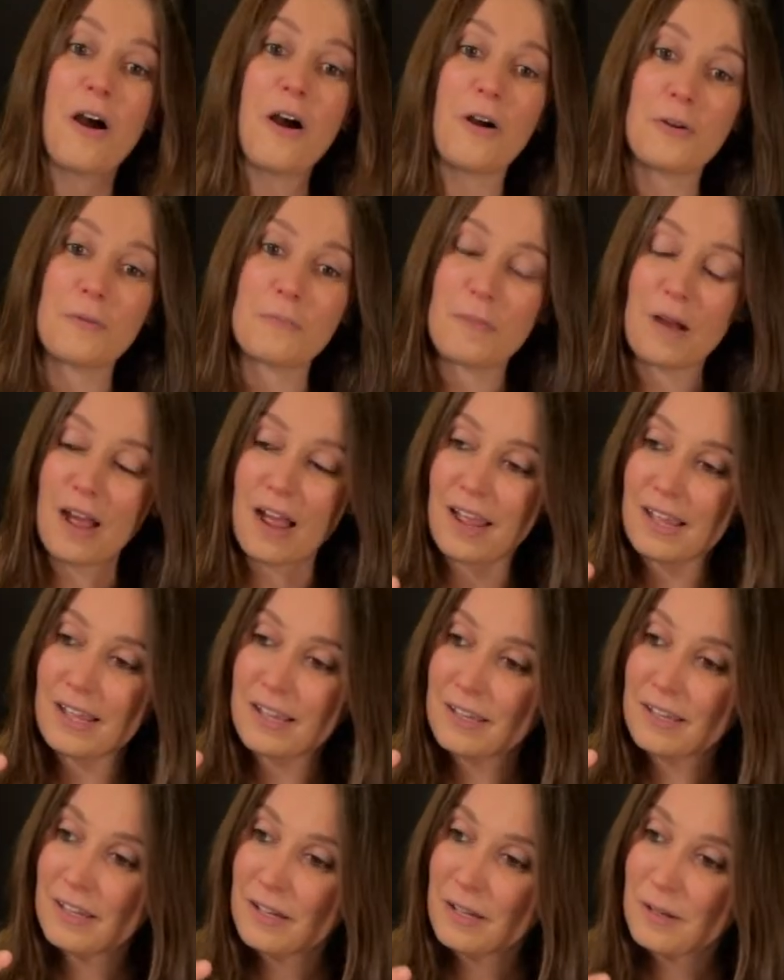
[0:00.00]
on
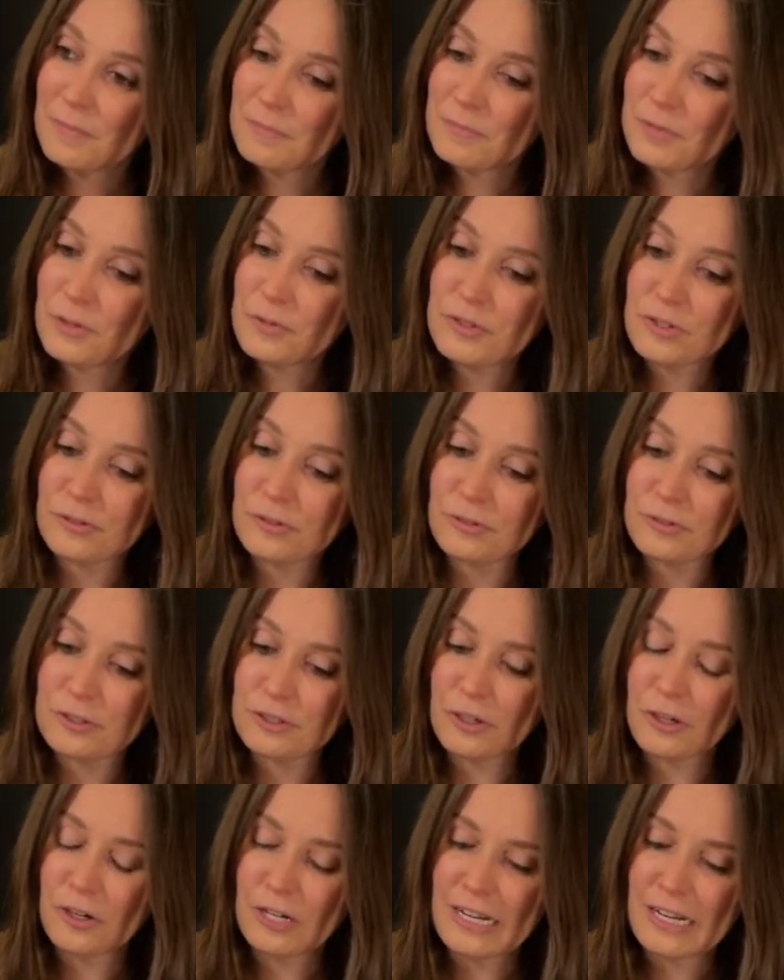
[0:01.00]
my musical
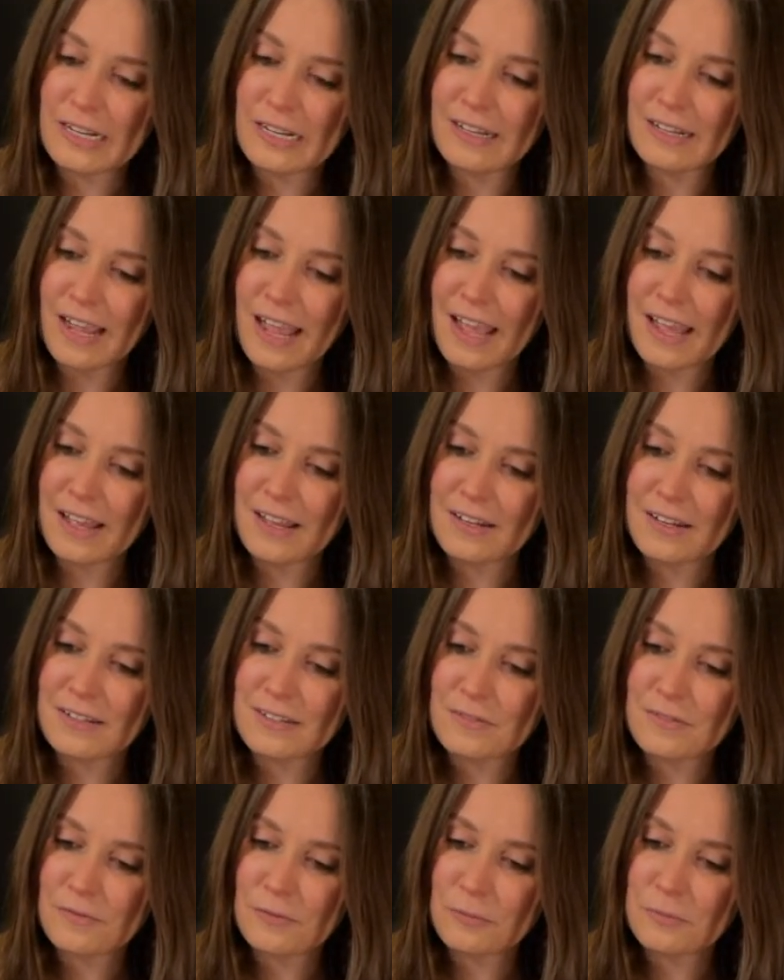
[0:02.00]
journey
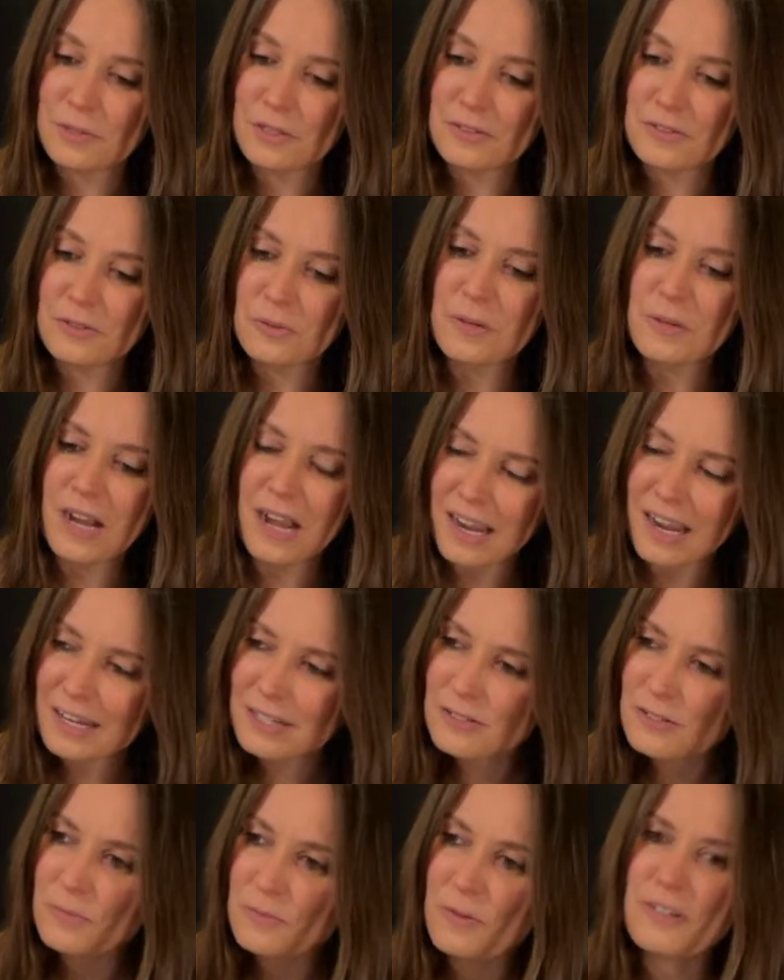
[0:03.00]
and for being so
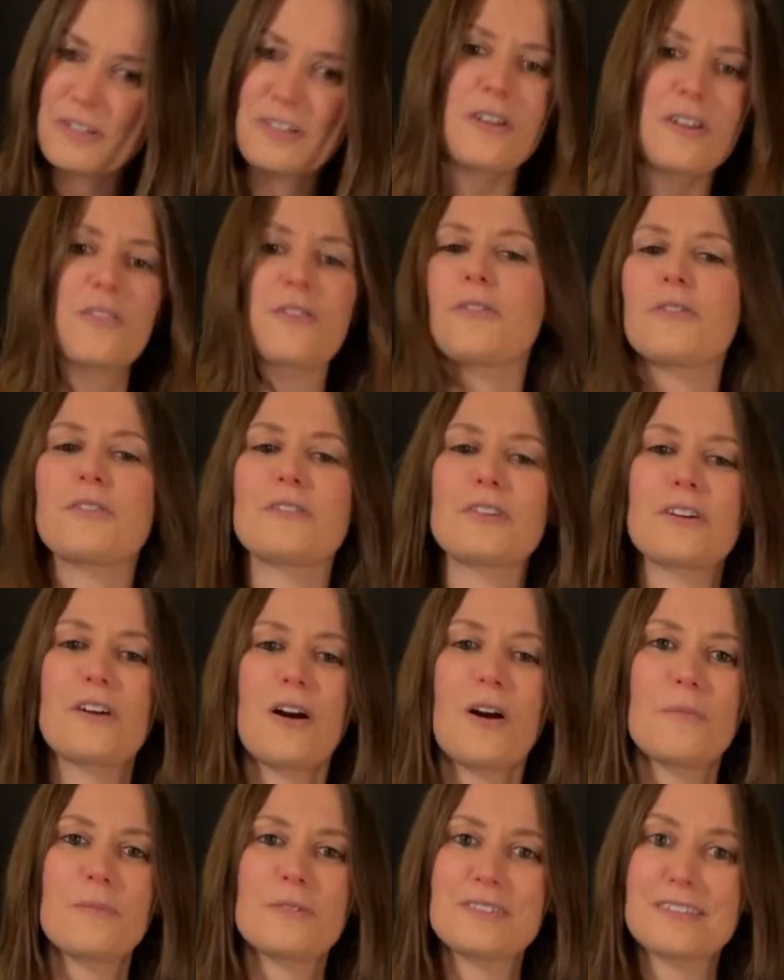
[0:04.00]
kind to one another in the
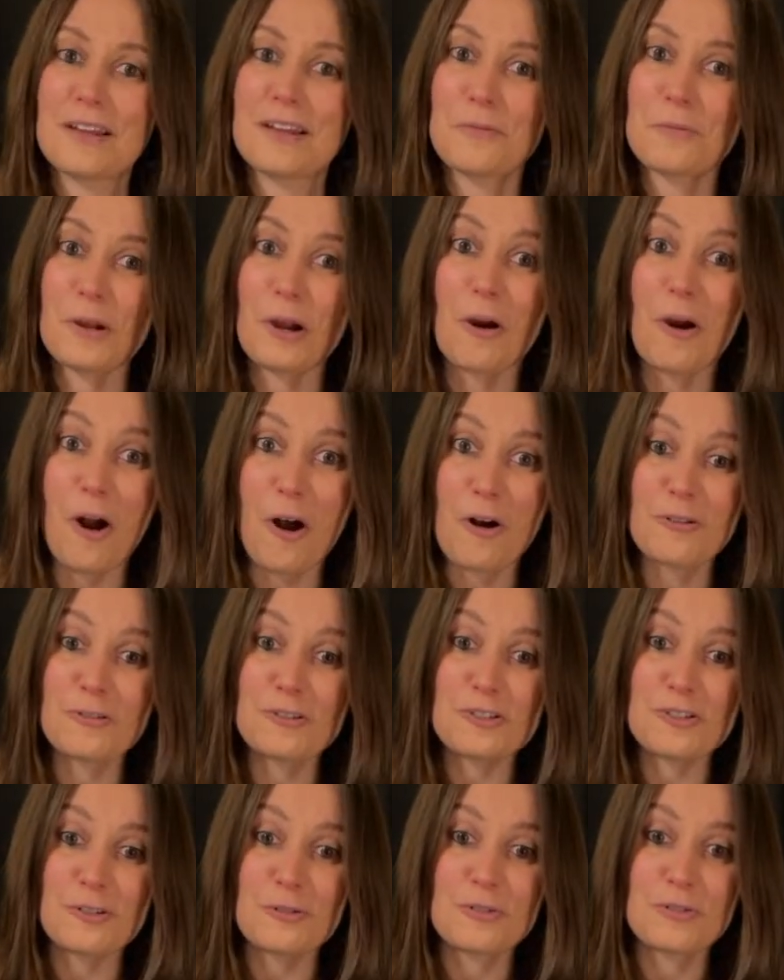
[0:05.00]
comments. Again, we are
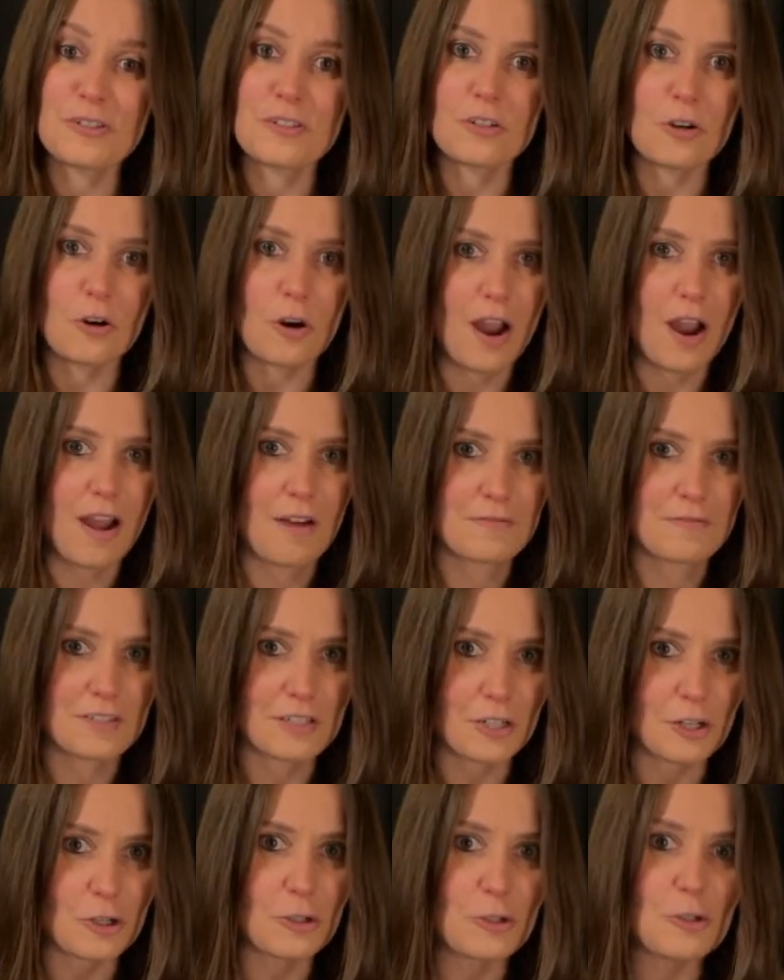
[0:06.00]
all students of the craft,
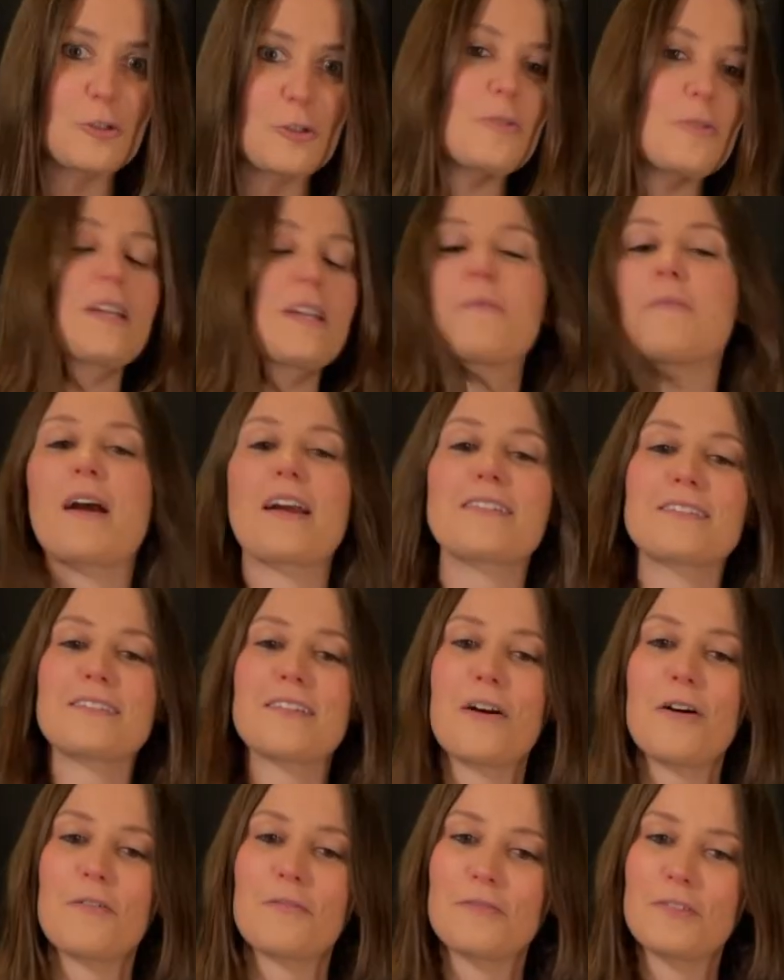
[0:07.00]
including
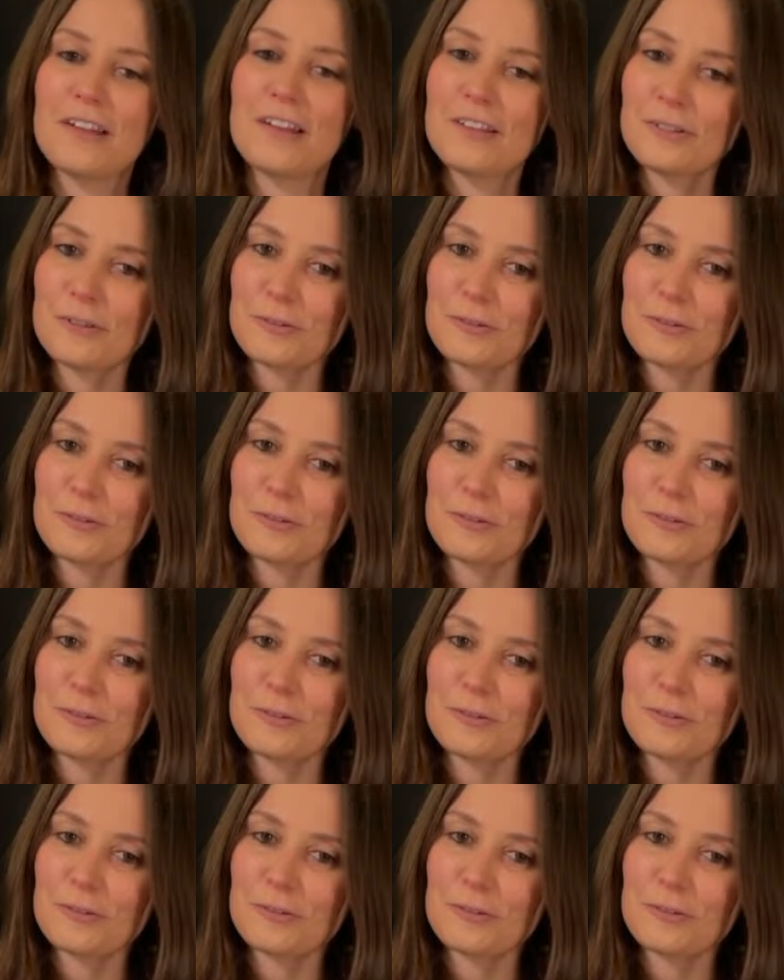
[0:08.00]
myself.